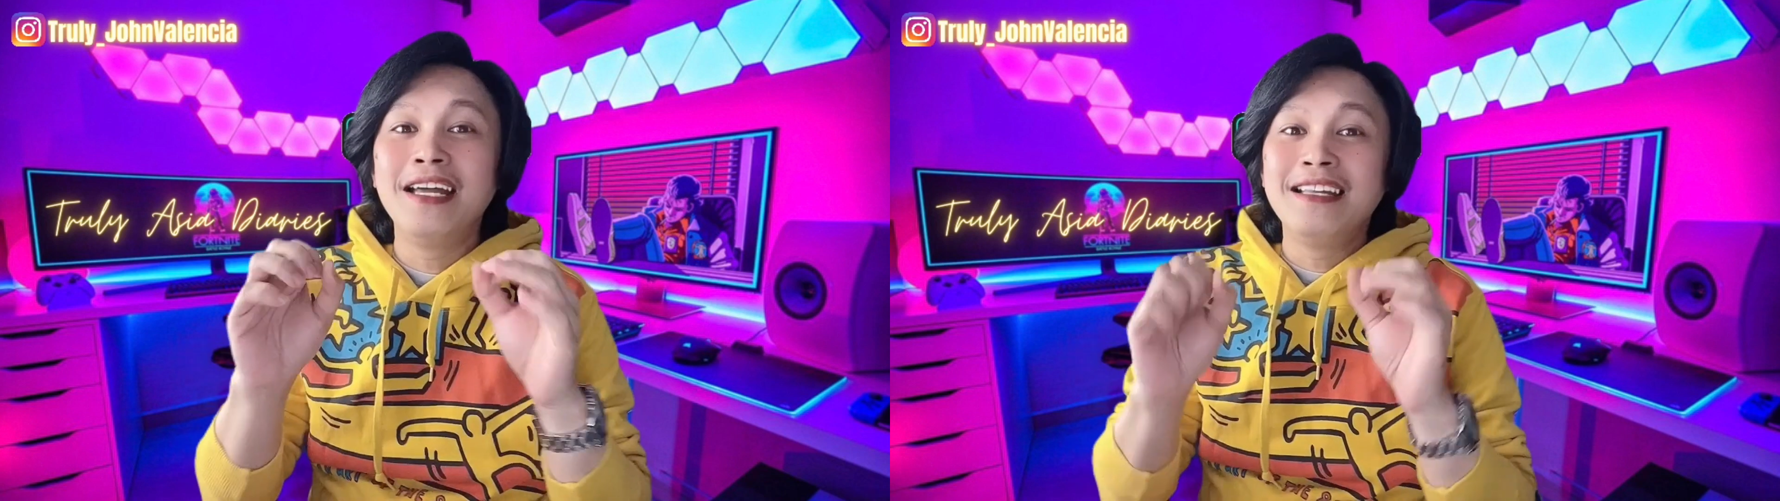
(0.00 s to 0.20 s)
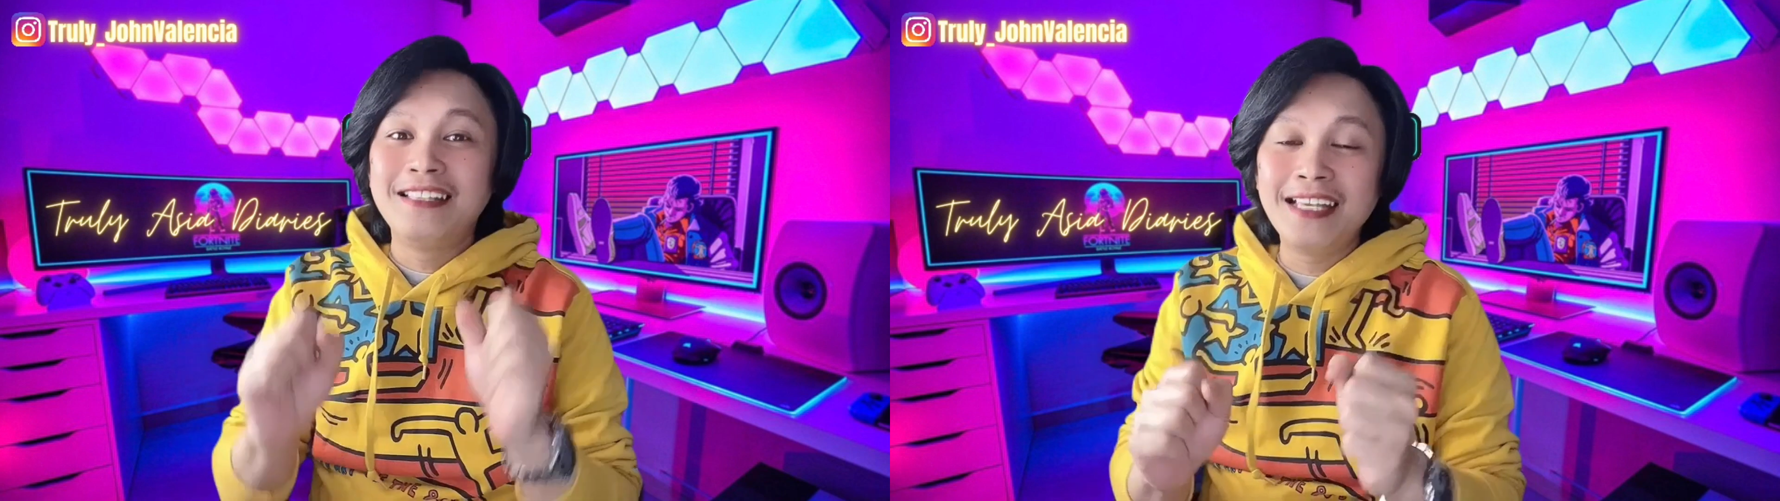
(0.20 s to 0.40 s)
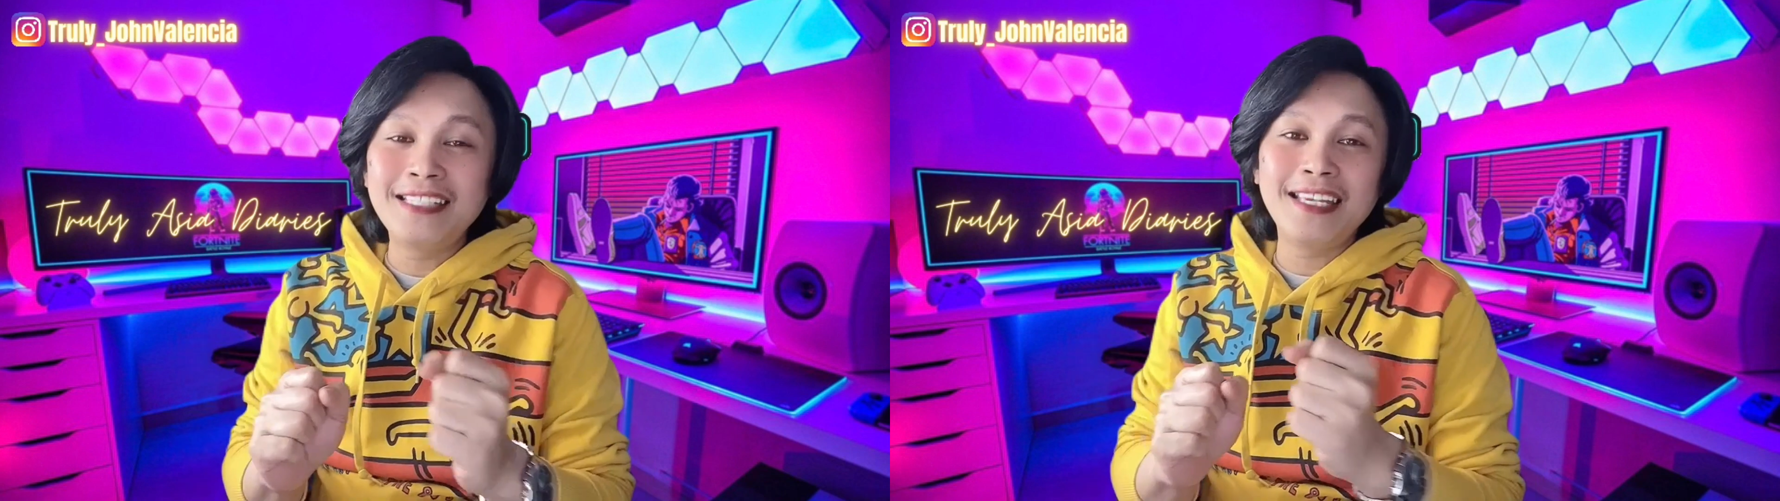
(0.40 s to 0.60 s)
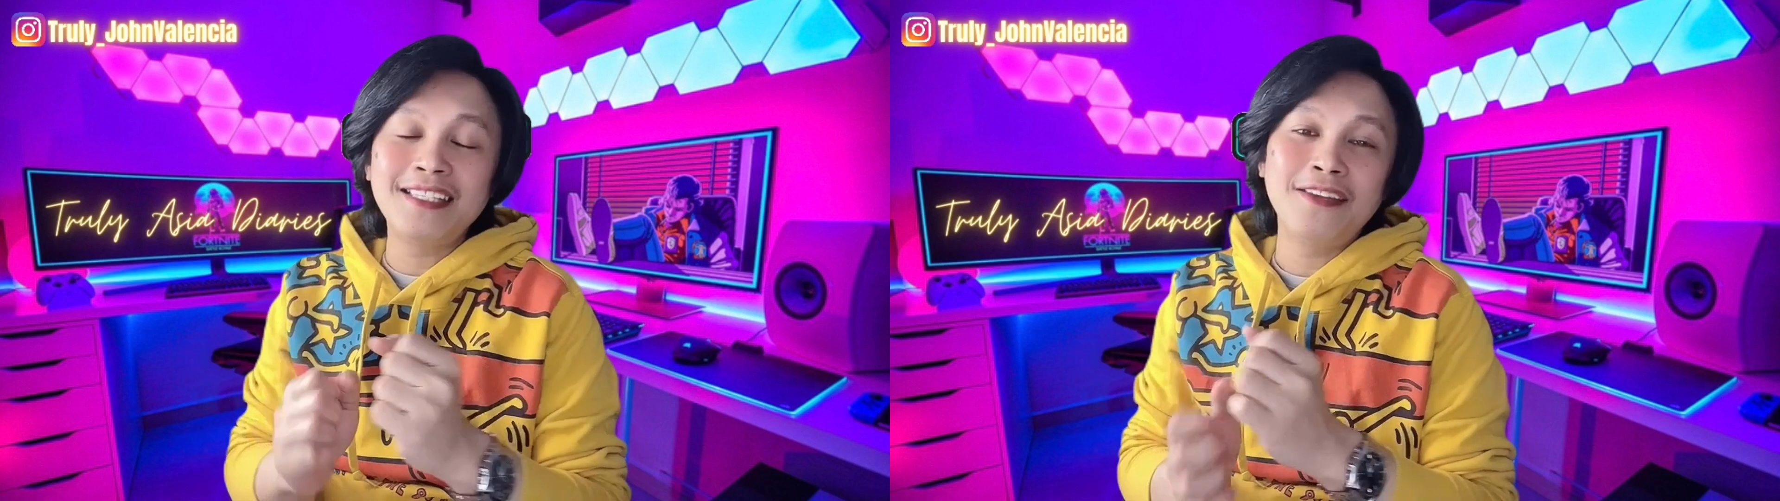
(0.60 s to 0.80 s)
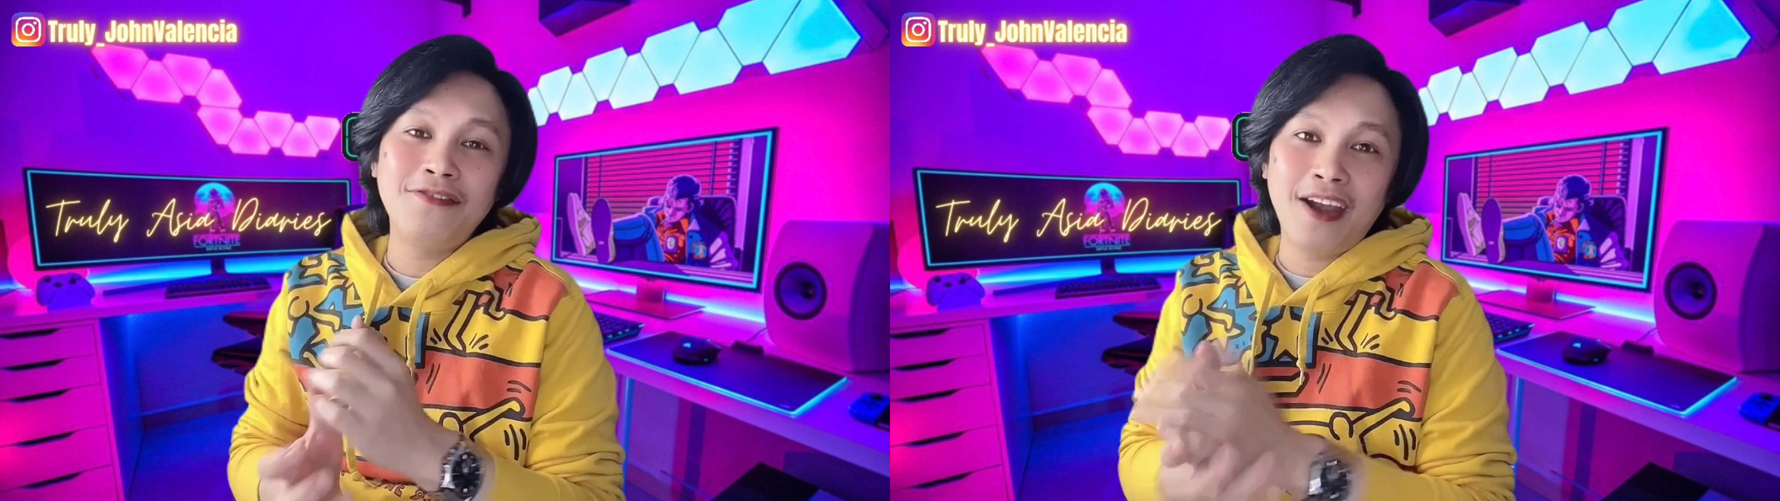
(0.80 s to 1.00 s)
This is
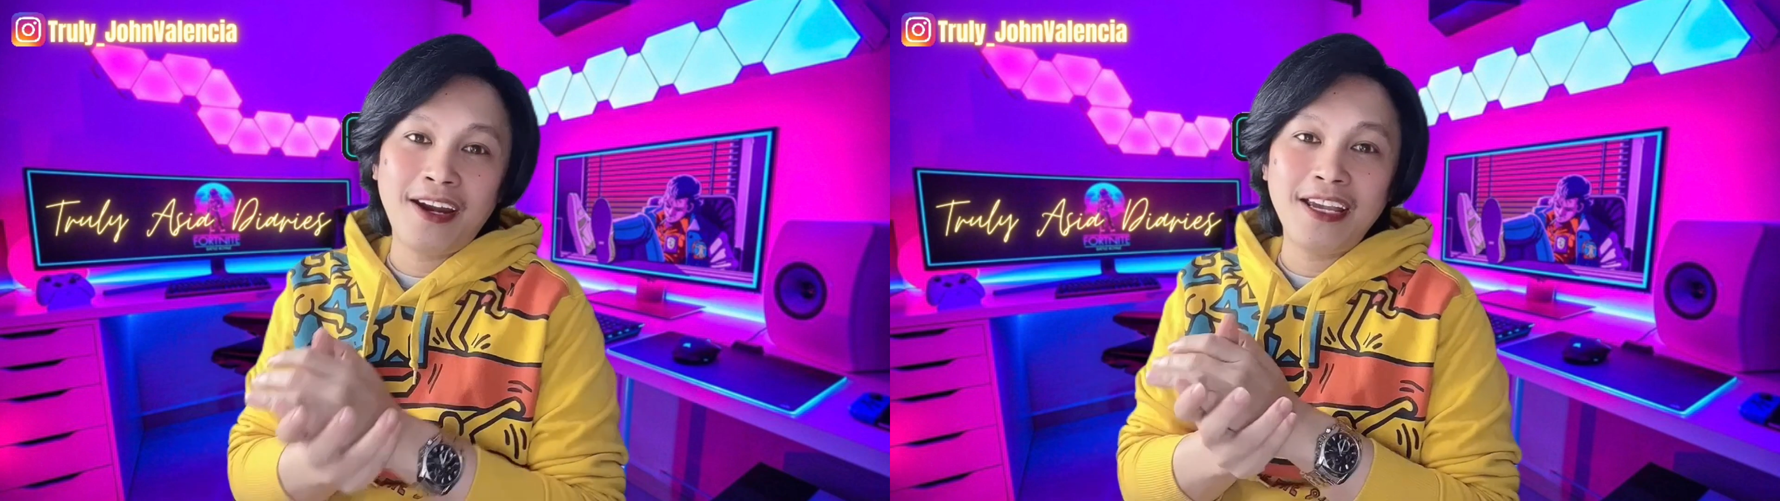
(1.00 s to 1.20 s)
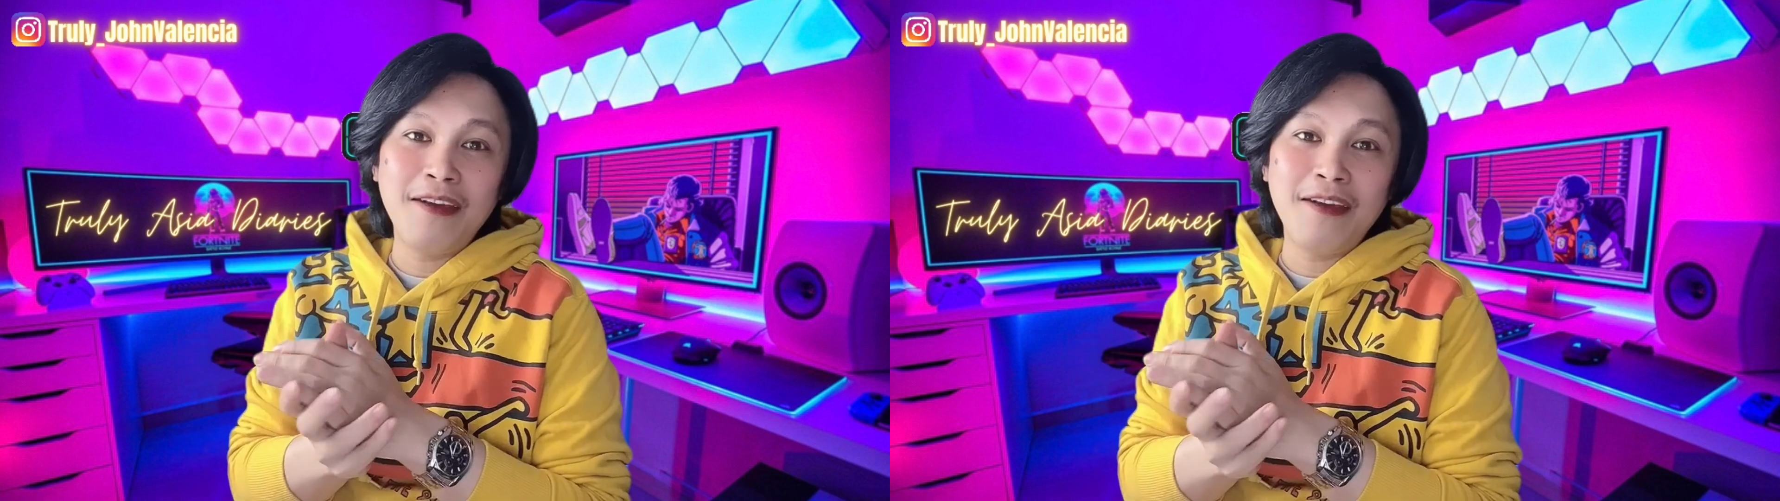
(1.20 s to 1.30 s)
a very